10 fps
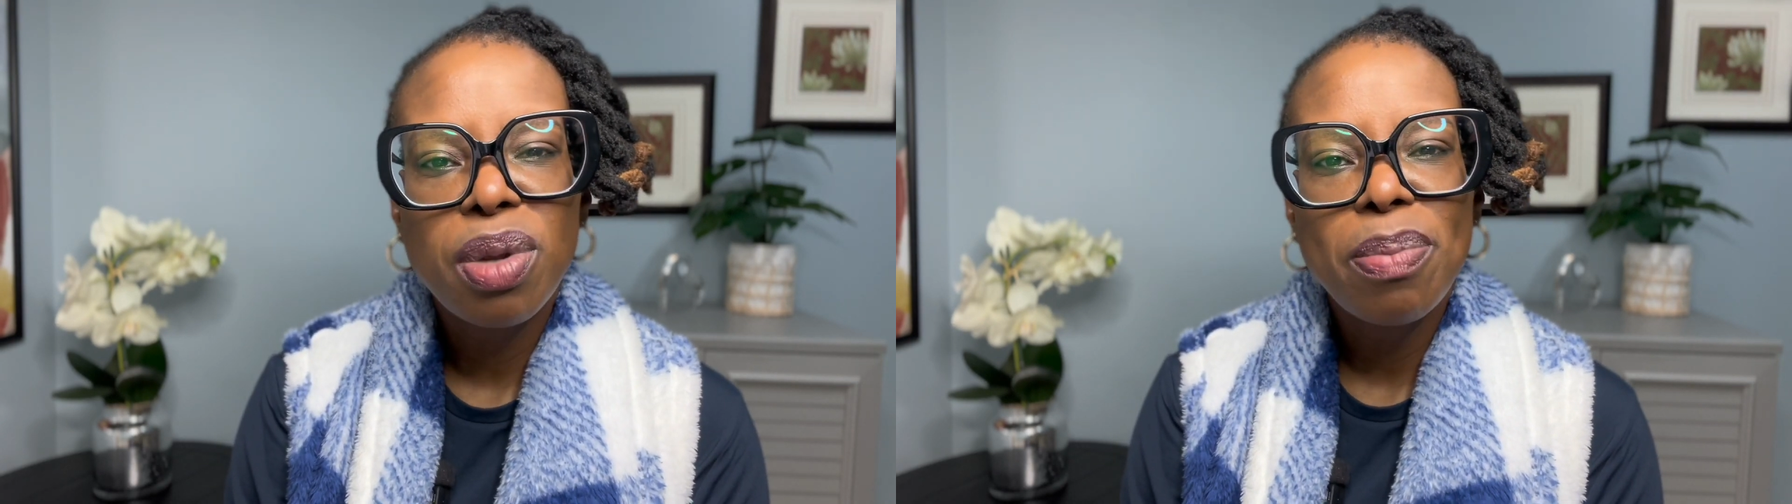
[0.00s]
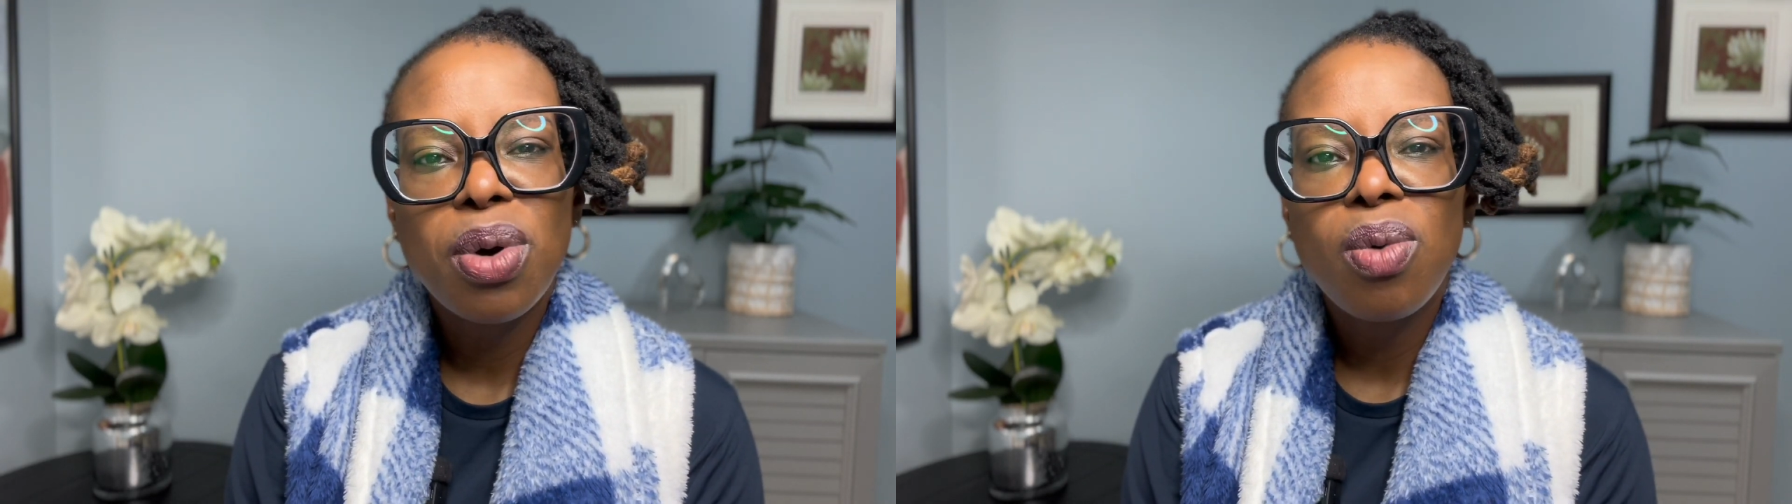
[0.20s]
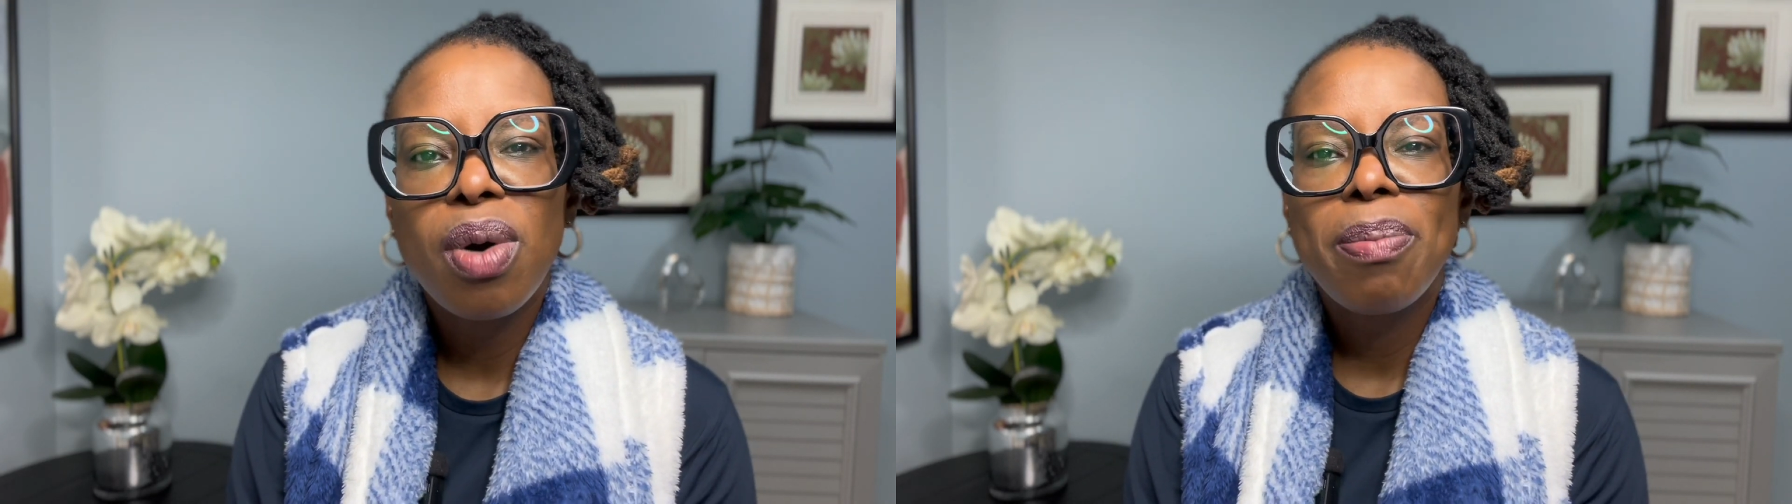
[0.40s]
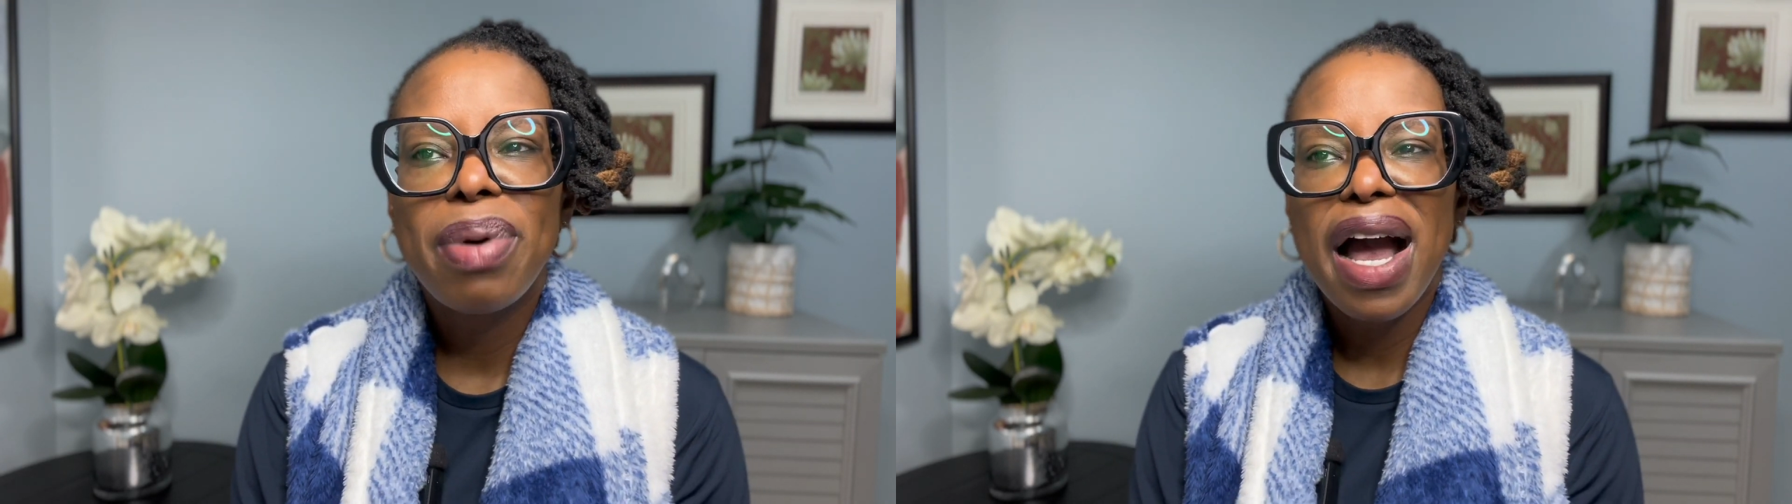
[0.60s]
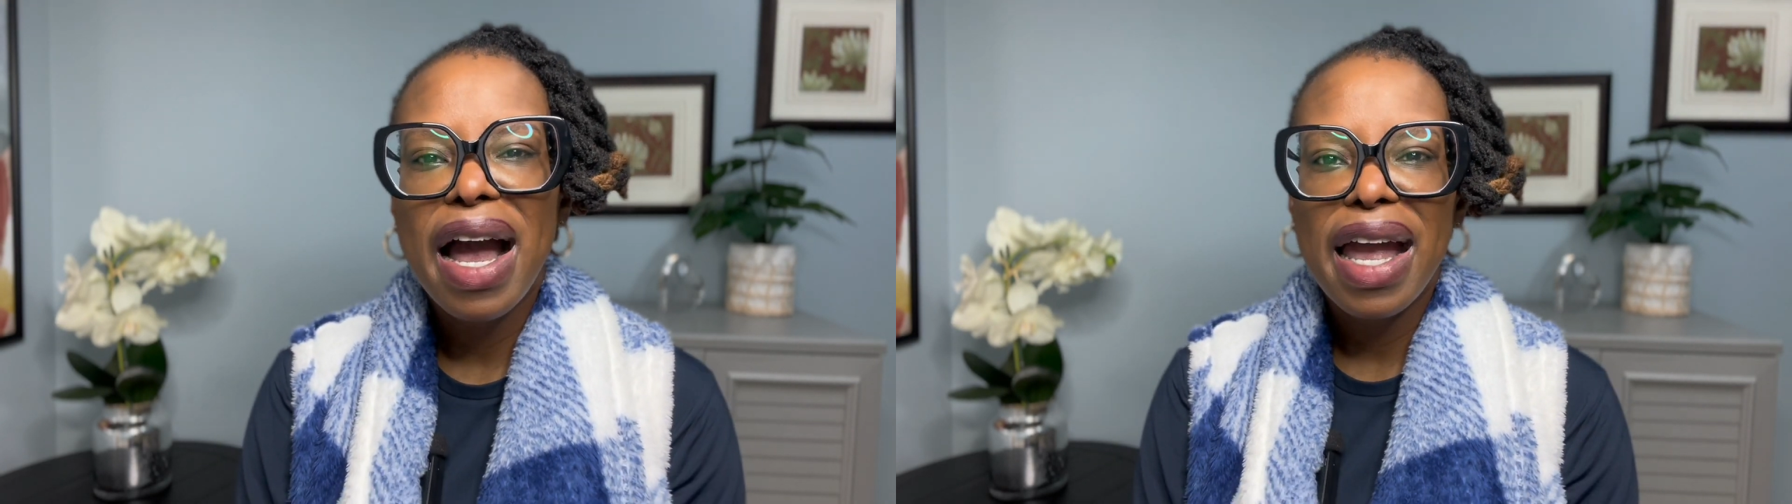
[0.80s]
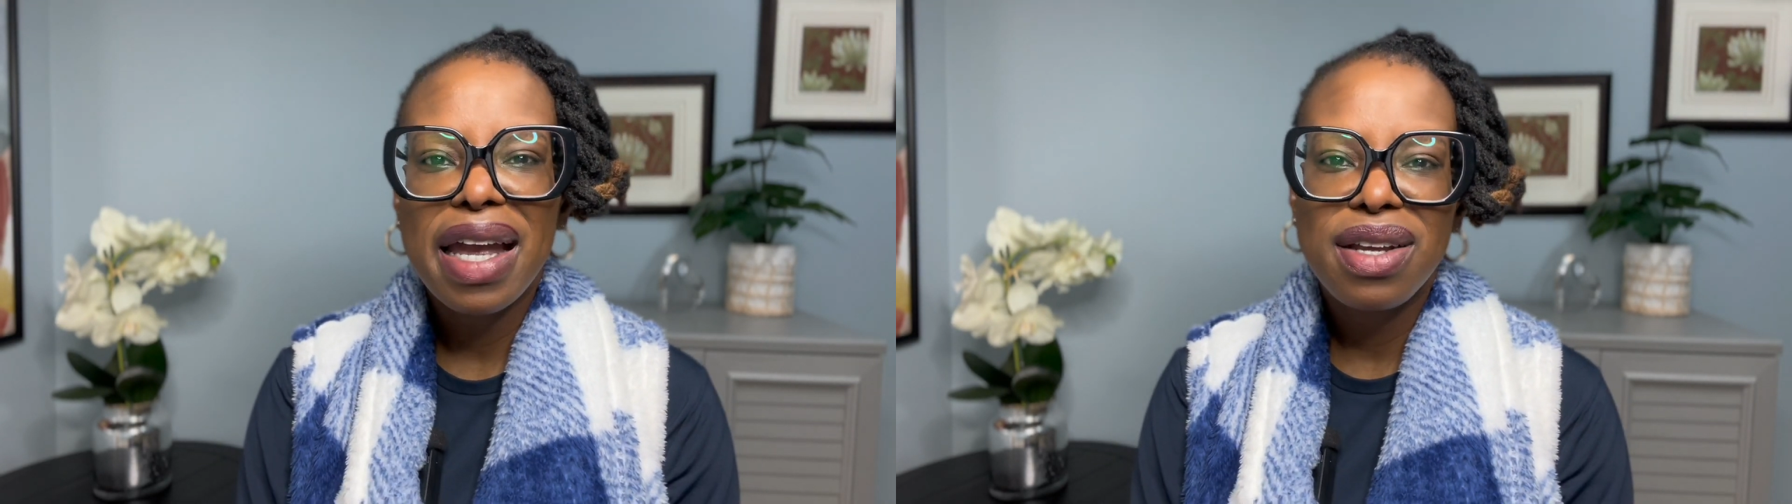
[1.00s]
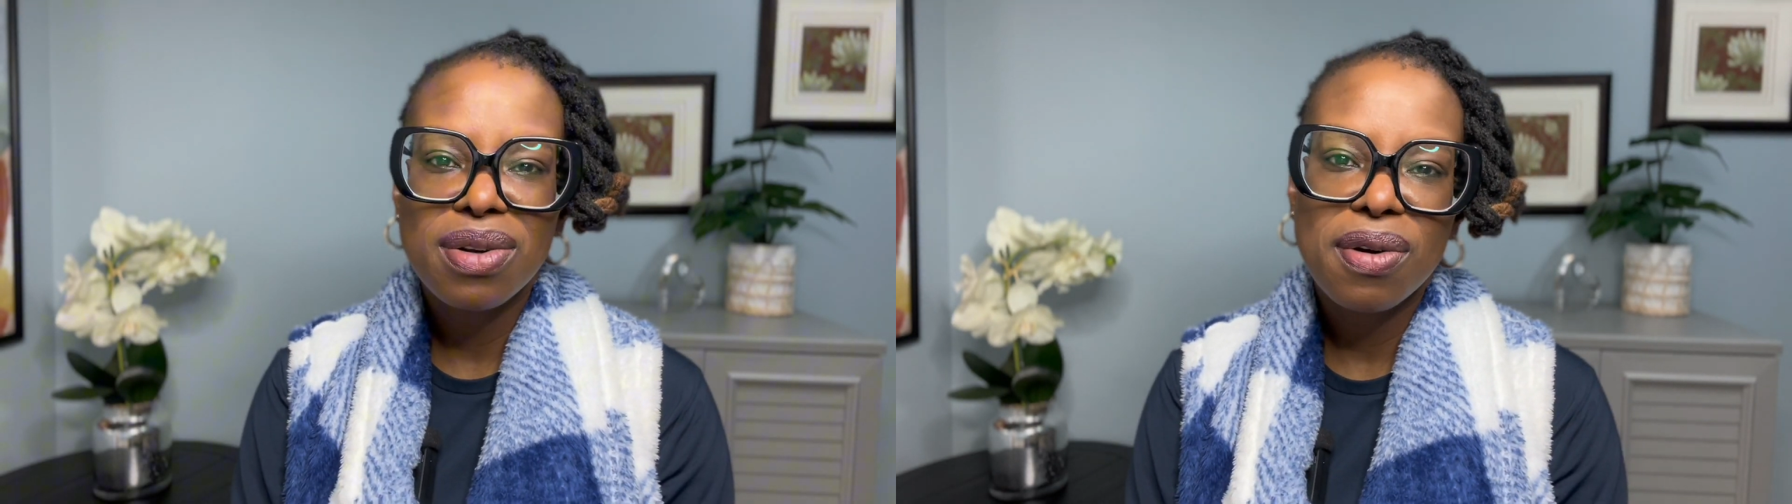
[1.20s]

people will buy,